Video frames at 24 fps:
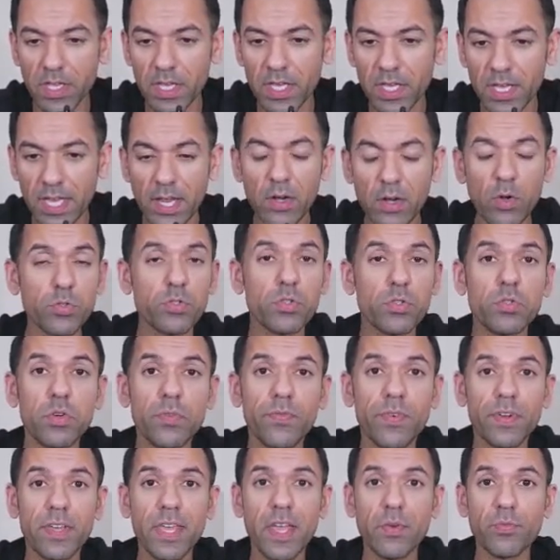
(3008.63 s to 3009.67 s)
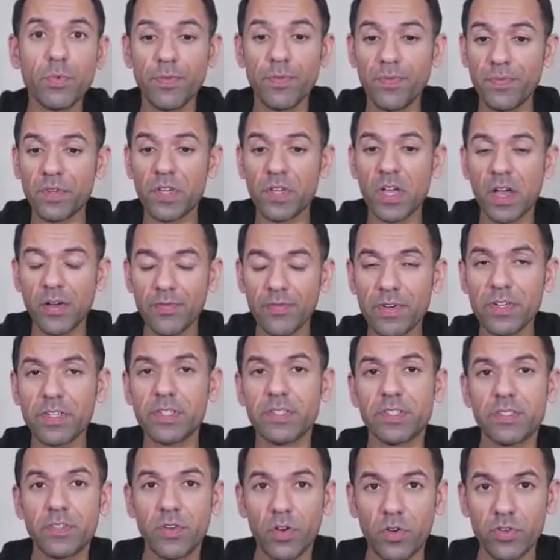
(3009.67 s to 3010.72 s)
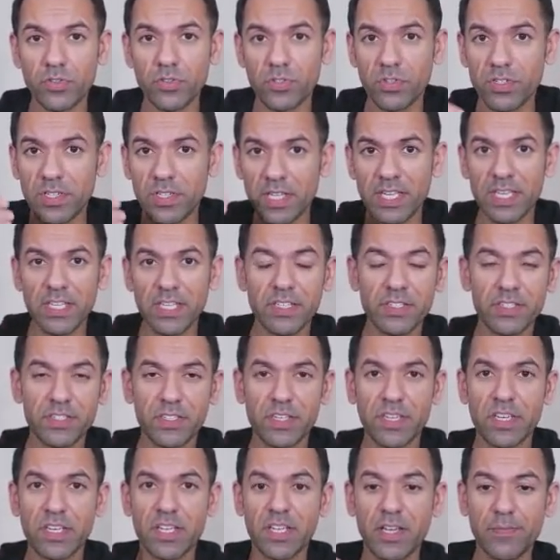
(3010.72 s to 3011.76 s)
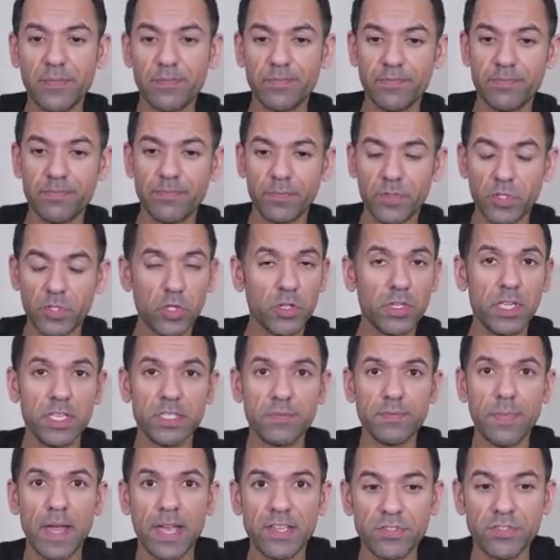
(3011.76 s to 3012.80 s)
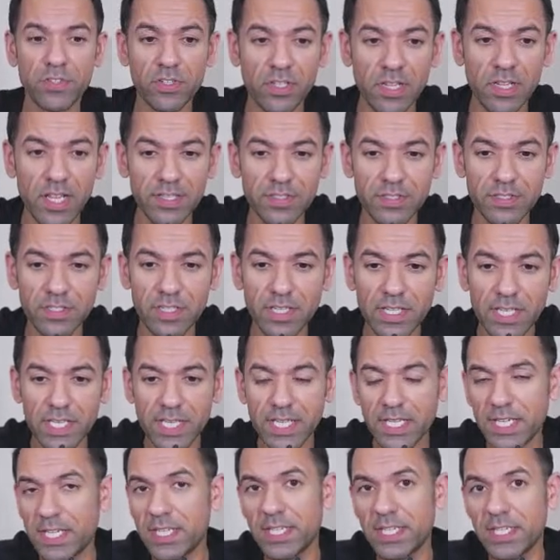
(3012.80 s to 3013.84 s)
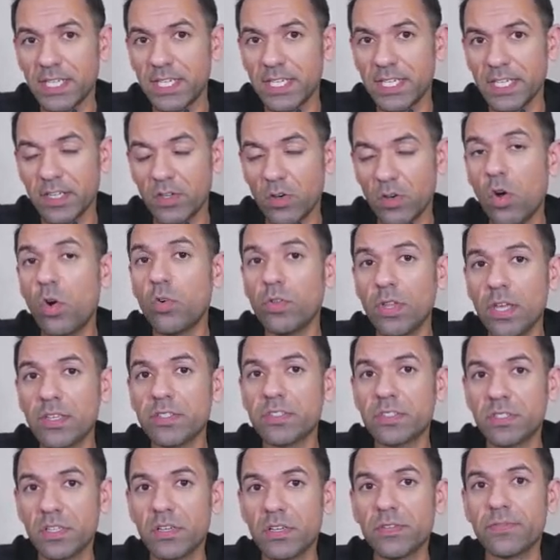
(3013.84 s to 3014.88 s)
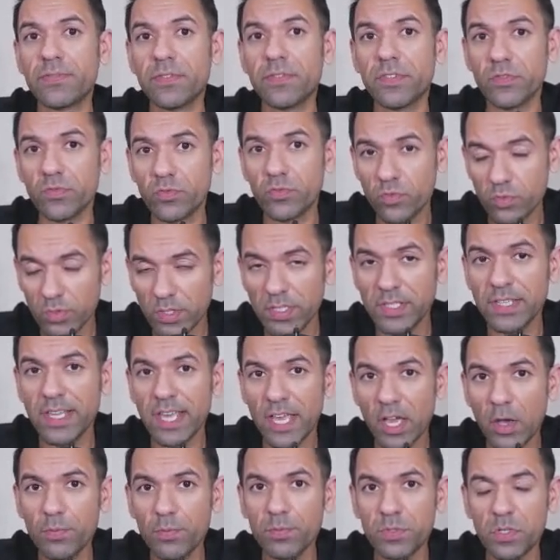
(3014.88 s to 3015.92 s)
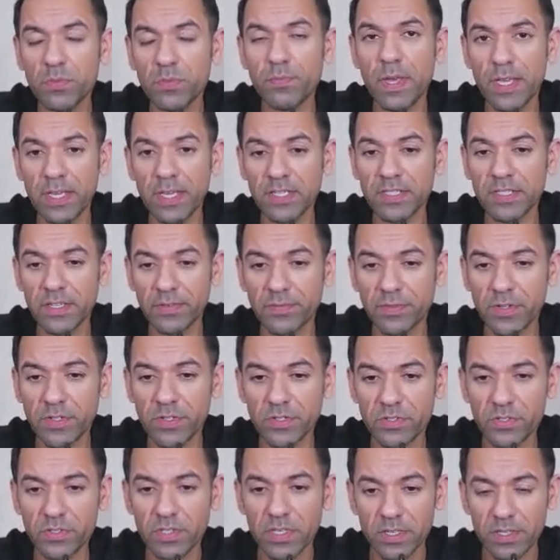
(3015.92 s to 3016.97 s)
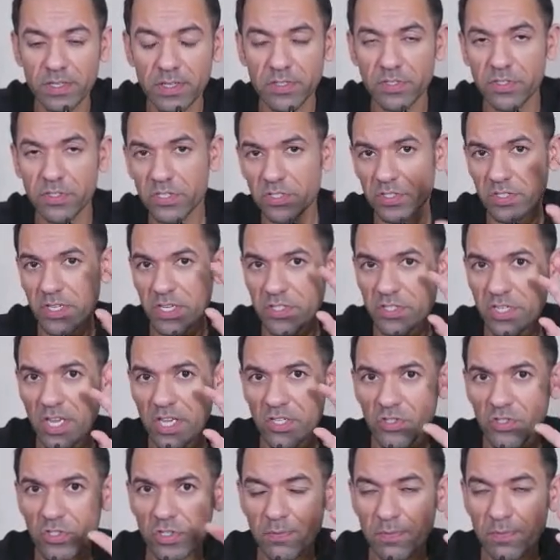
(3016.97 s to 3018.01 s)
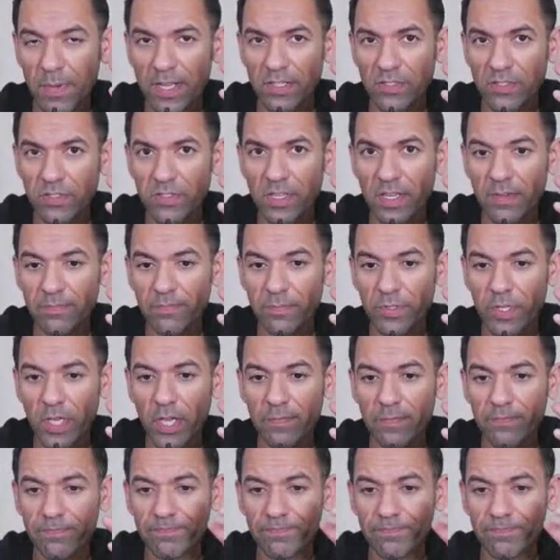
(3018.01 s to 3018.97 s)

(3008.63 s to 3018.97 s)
And also, don't forget what we've covered on today's masterclass. All that stuff really helps you make a difference. Just it changes your mindset. Okay.